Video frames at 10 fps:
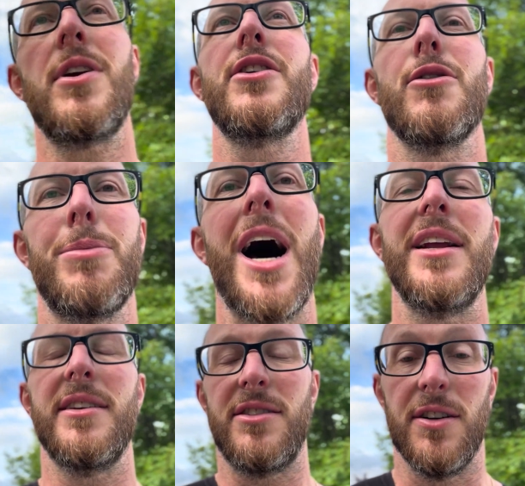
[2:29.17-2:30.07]
Your
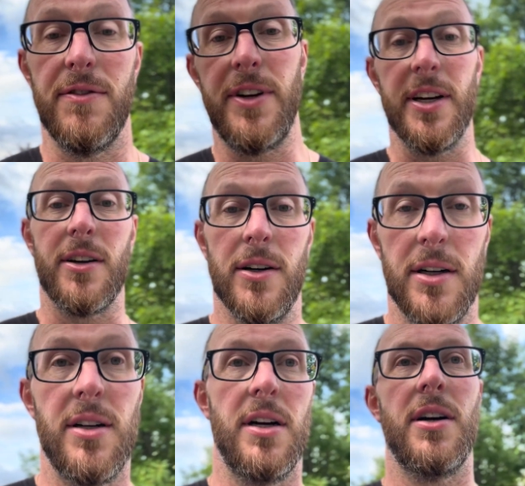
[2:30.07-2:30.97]
body is your vehicle.
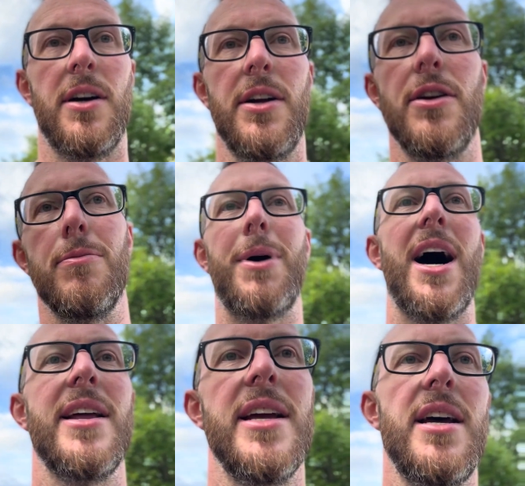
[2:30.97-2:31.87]
Your
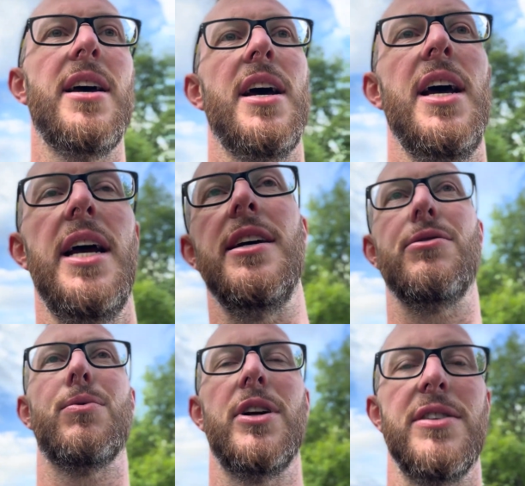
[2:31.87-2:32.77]
body is
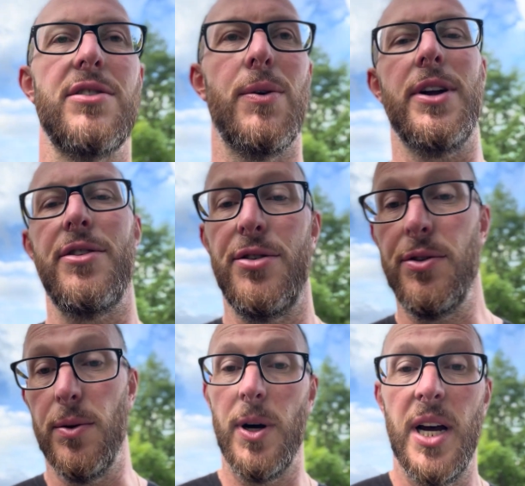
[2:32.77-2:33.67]
what is going
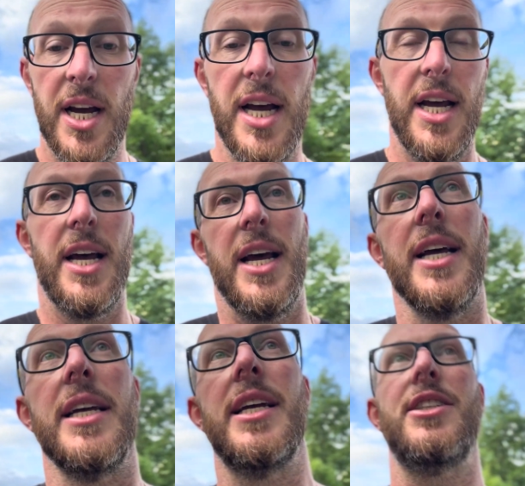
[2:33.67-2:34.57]
to
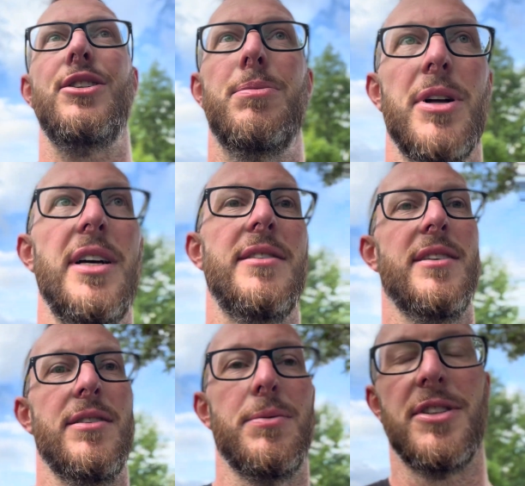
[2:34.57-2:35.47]
get you
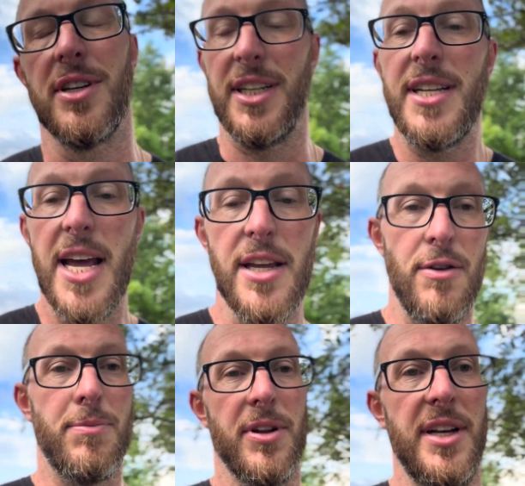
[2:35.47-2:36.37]
places, what's going to take you
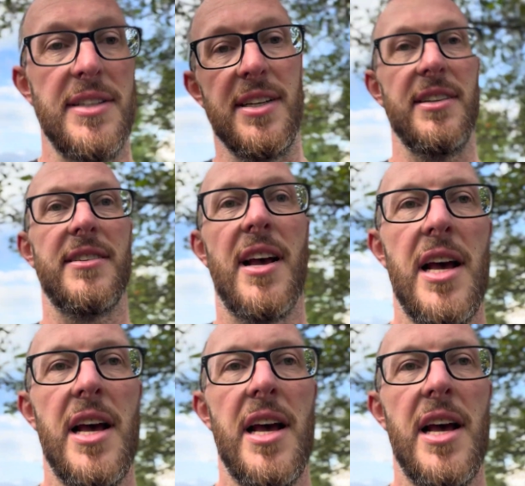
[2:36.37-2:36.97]
places.